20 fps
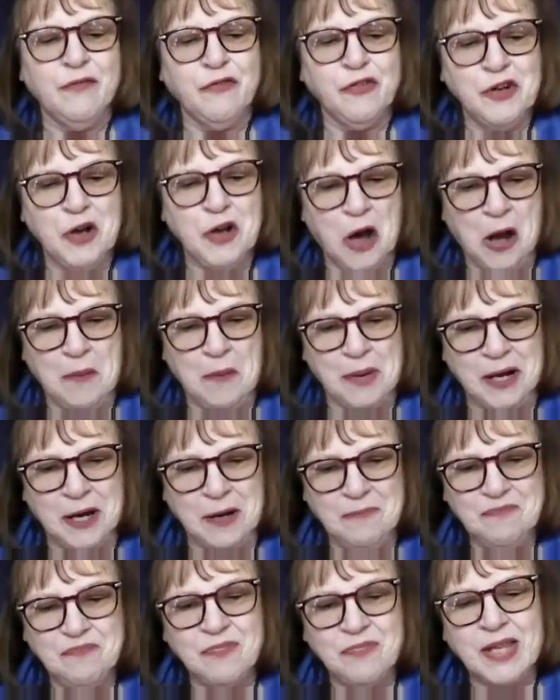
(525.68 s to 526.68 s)

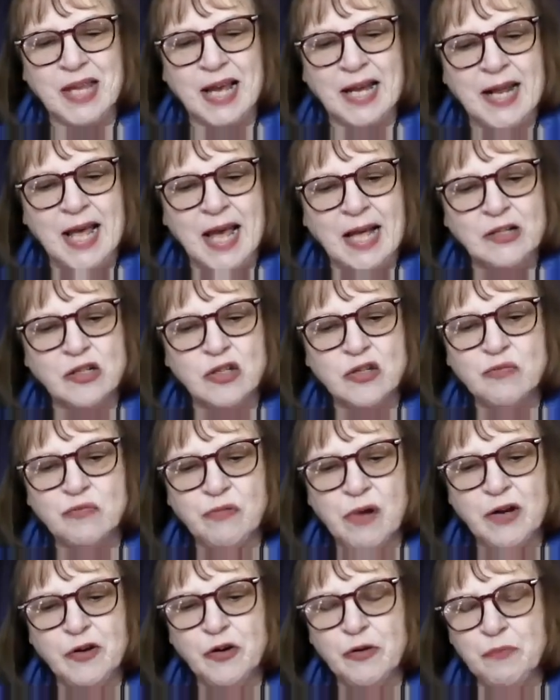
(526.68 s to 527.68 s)
phenomena and hence
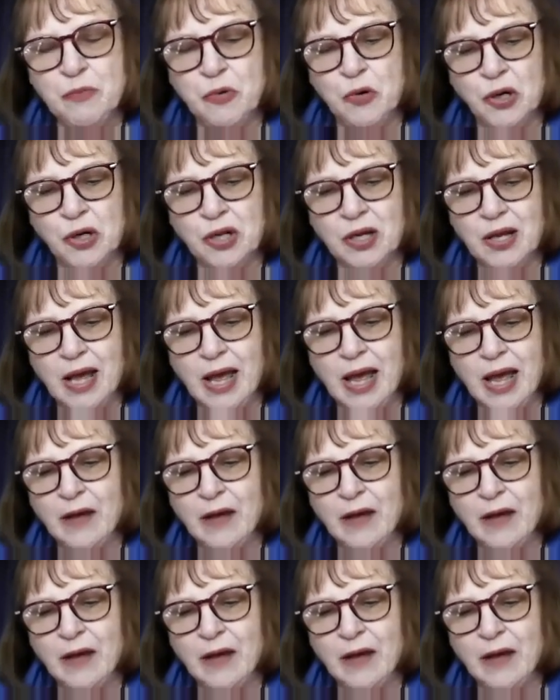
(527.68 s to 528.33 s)
write her book